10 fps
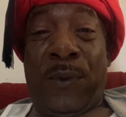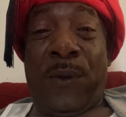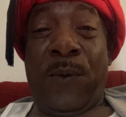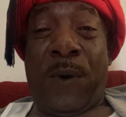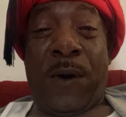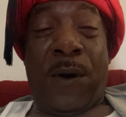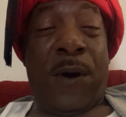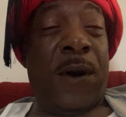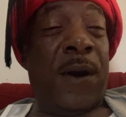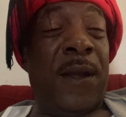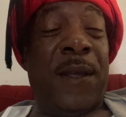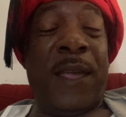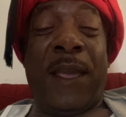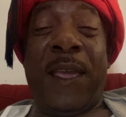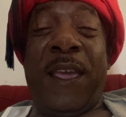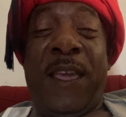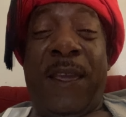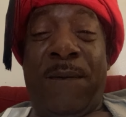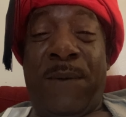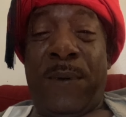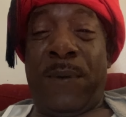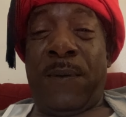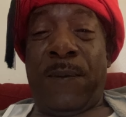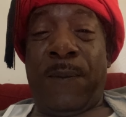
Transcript: You are evil.